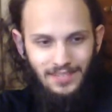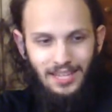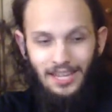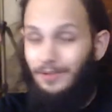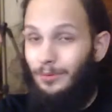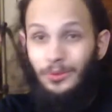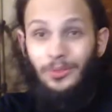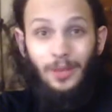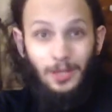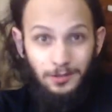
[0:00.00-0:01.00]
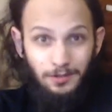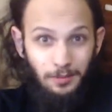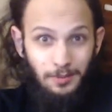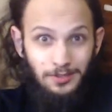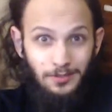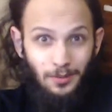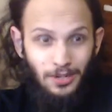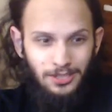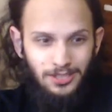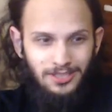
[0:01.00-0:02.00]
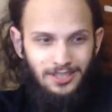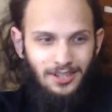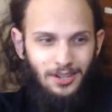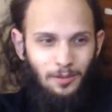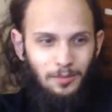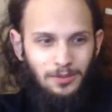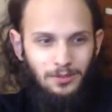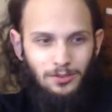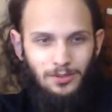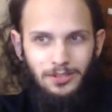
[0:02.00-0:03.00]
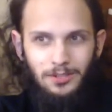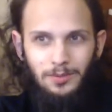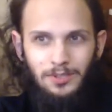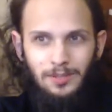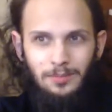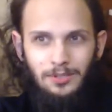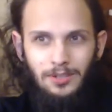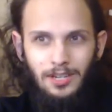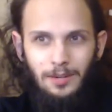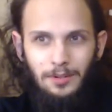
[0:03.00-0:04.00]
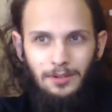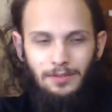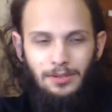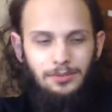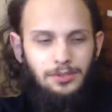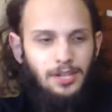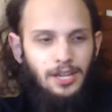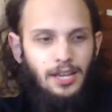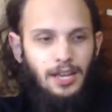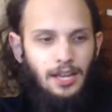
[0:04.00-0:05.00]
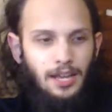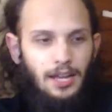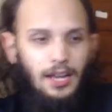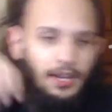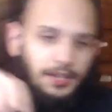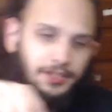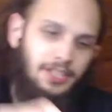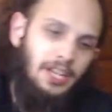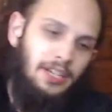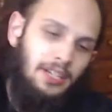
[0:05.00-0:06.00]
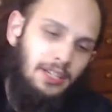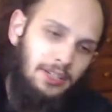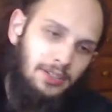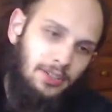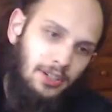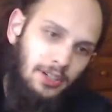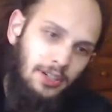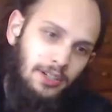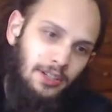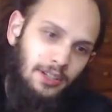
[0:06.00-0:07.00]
everyone, thanks very much for watching. Hope you enjoyed this week's episode of Comic Reviews. Danny is gonna